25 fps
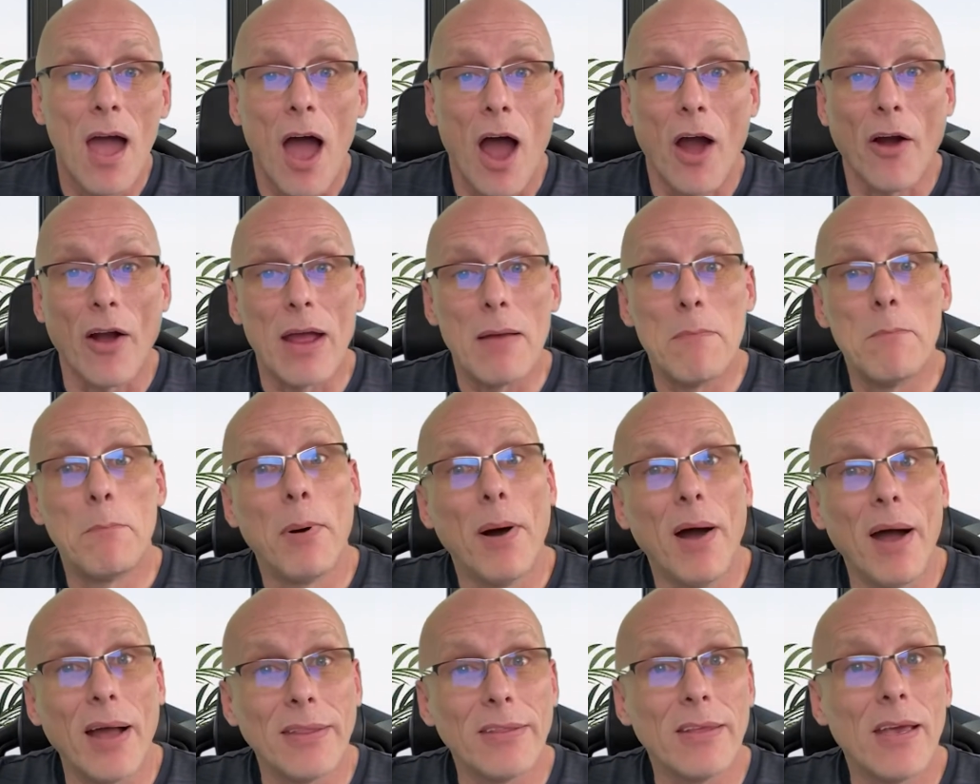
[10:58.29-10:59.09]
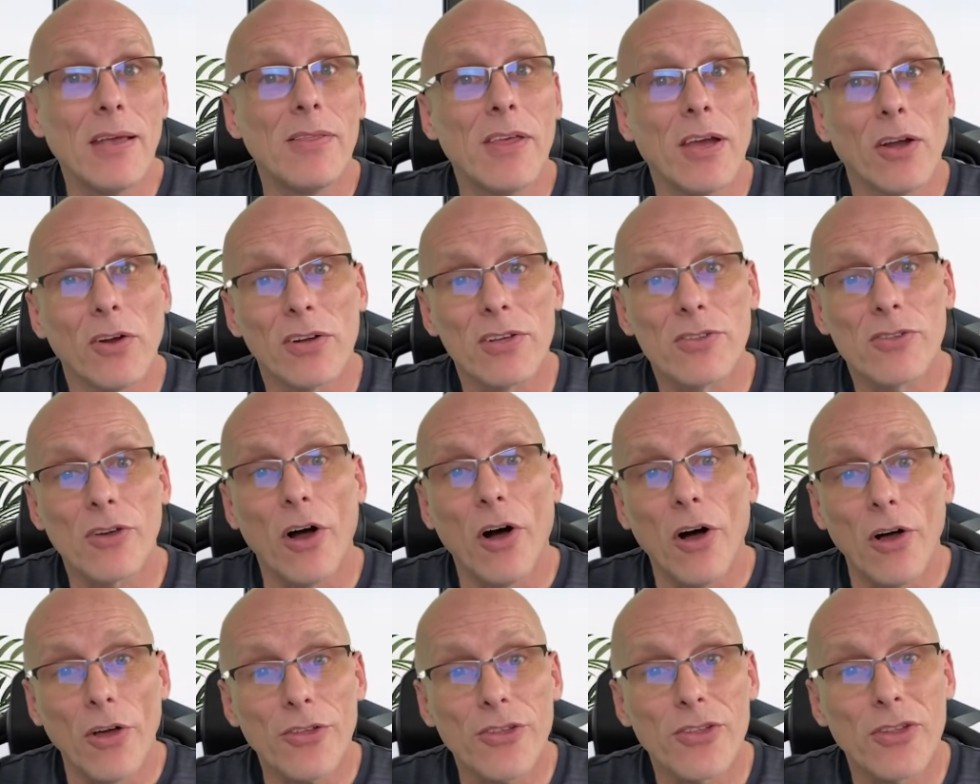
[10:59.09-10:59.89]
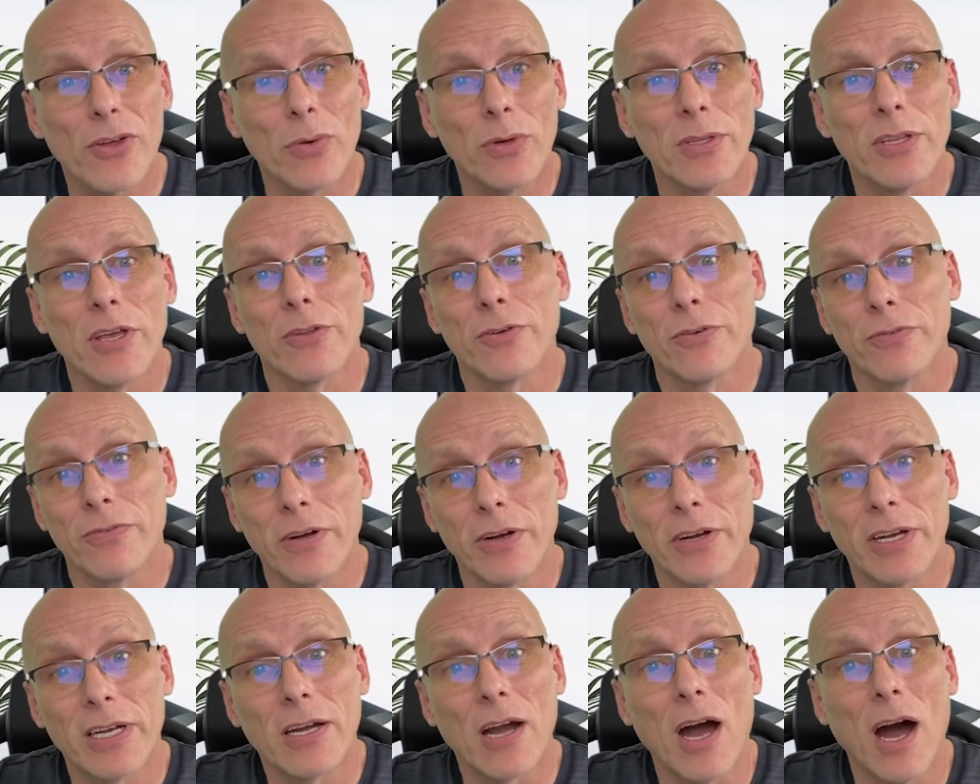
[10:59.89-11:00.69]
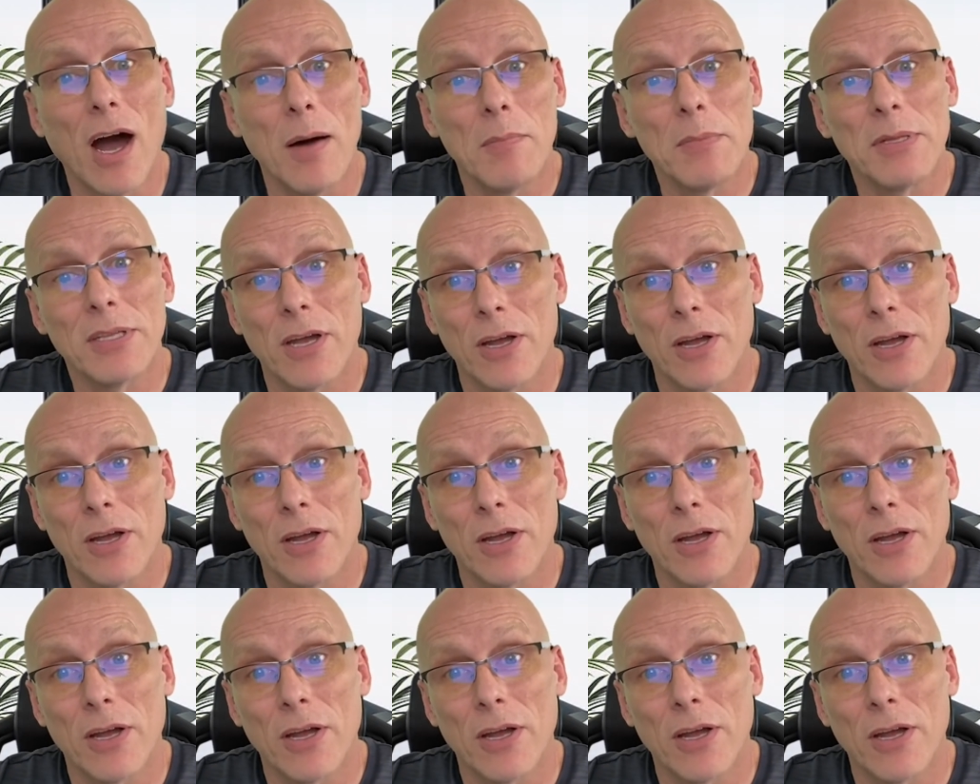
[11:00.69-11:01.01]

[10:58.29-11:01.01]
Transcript: All right, but there is also another very common